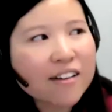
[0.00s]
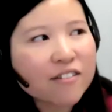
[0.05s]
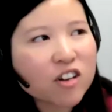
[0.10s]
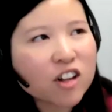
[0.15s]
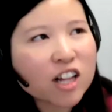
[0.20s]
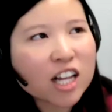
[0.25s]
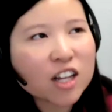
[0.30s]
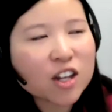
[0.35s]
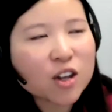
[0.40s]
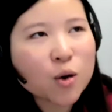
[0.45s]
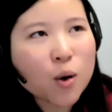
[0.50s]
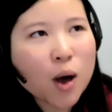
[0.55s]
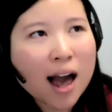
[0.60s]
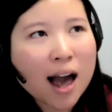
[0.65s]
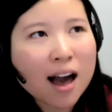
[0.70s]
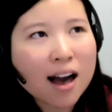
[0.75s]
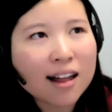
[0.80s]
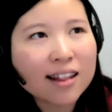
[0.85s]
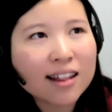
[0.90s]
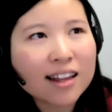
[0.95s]
I feel
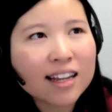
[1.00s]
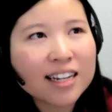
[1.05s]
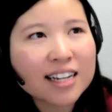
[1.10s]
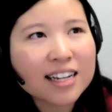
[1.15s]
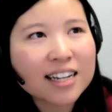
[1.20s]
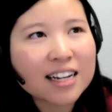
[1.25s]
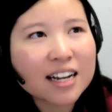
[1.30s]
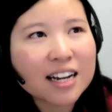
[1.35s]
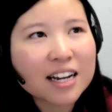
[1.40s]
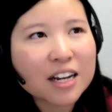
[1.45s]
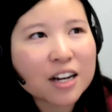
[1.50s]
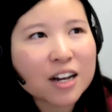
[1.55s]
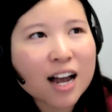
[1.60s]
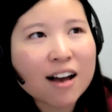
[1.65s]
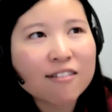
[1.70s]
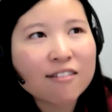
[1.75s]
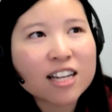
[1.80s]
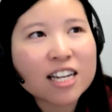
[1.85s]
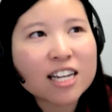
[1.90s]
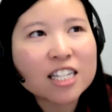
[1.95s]
like you
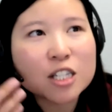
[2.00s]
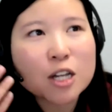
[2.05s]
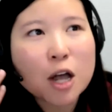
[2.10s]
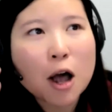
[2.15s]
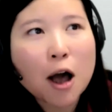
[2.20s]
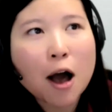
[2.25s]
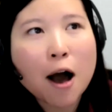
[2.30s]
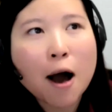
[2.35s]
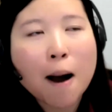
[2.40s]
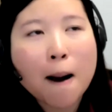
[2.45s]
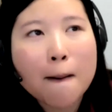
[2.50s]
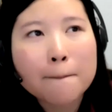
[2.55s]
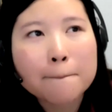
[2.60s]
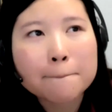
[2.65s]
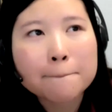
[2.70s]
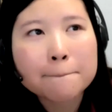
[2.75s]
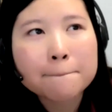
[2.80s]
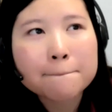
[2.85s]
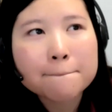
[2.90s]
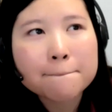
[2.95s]
have this
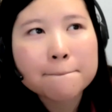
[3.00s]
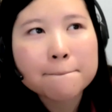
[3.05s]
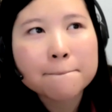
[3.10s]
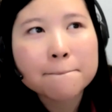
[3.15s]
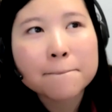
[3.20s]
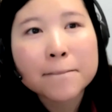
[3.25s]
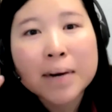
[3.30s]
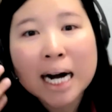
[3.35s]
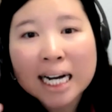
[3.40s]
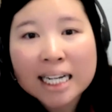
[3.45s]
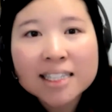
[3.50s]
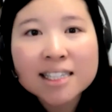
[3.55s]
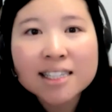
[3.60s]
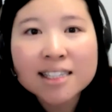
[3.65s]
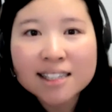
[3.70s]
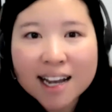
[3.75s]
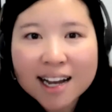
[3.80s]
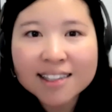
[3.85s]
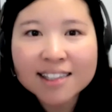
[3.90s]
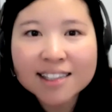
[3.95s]

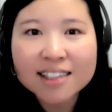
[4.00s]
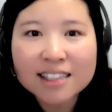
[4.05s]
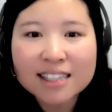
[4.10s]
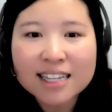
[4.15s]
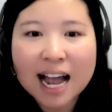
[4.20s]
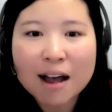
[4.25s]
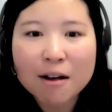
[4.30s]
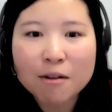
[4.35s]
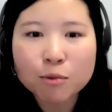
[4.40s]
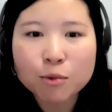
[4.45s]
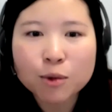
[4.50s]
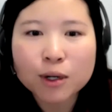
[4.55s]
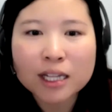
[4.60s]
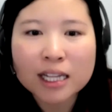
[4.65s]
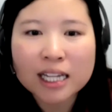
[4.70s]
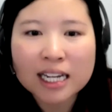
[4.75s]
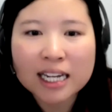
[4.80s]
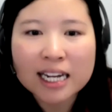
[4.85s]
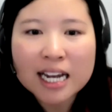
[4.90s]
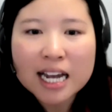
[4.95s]
mindset that
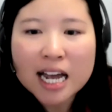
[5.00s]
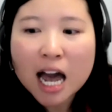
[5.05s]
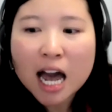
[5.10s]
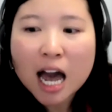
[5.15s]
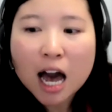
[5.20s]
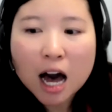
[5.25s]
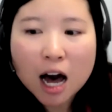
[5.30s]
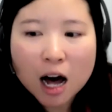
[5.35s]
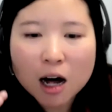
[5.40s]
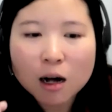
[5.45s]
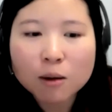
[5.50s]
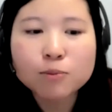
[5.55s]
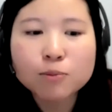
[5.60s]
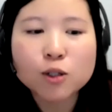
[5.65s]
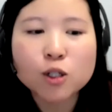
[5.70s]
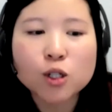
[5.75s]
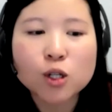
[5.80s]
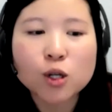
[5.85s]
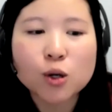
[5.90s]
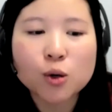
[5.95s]
really
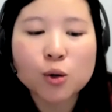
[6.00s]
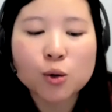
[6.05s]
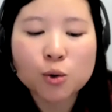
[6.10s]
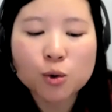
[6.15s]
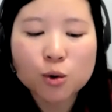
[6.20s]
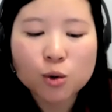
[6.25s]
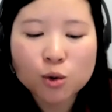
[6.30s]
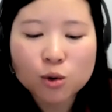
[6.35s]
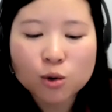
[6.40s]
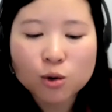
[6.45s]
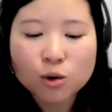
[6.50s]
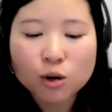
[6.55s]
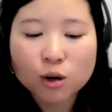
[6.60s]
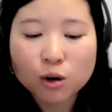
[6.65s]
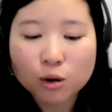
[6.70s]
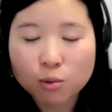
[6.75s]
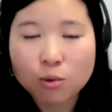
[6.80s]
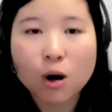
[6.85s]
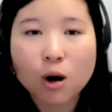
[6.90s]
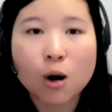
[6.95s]
helps you
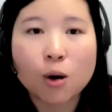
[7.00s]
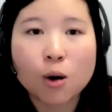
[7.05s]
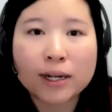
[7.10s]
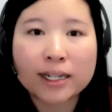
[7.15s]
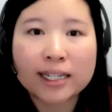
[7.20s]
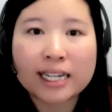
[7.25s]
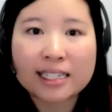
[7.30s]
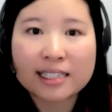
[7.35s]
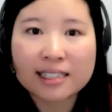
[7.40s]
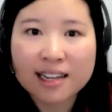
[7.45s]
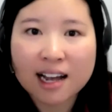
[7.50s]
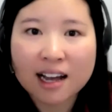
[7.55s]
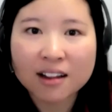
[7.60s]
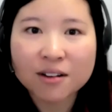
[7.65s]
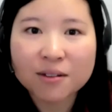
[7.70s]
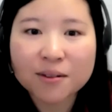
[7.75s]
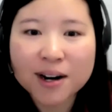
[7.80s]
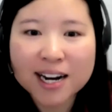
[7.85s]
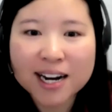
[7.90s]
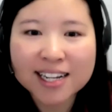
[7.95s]
grow and
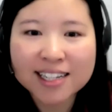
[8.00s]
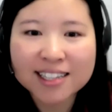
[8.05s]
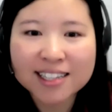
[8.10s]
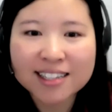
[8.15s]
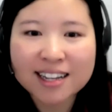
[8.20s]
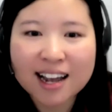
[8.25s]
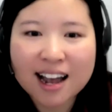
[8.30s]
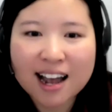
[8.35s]
accelerate.